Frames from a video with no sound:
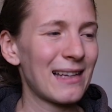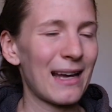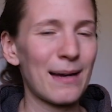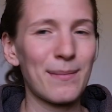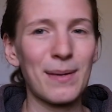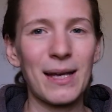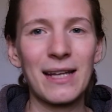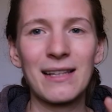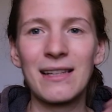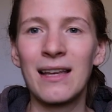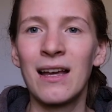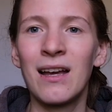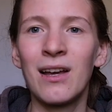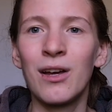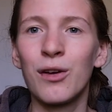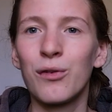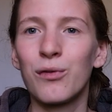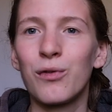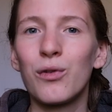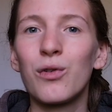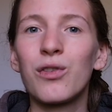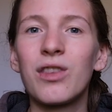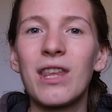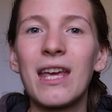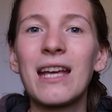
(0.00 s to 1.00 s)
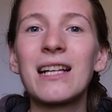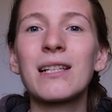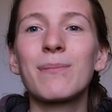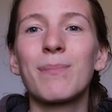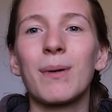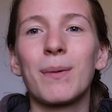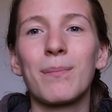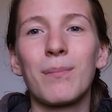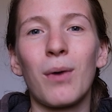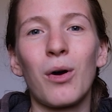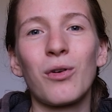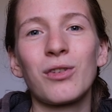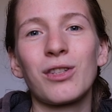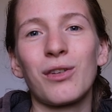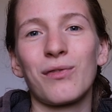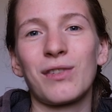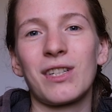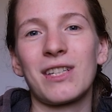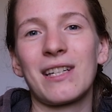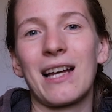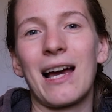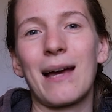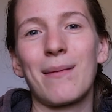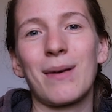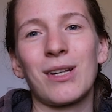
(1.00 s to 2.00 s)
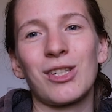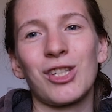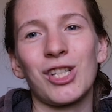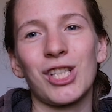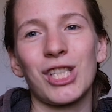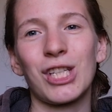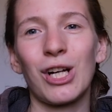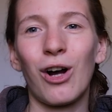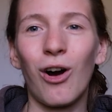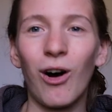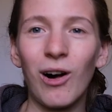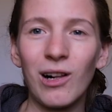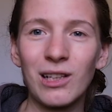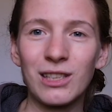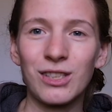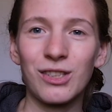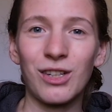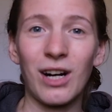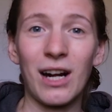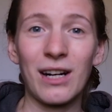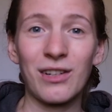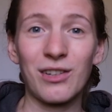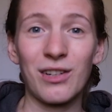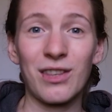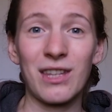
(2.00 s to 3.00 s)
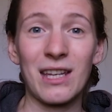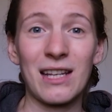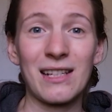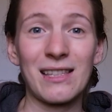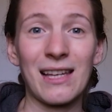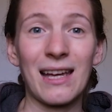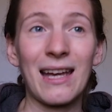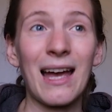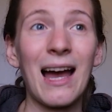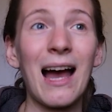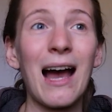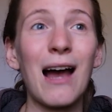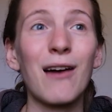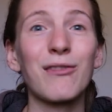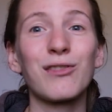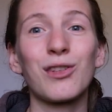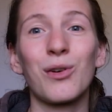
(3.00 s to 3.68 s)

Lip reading: I made a few things, but most of the time I just alter other things I have,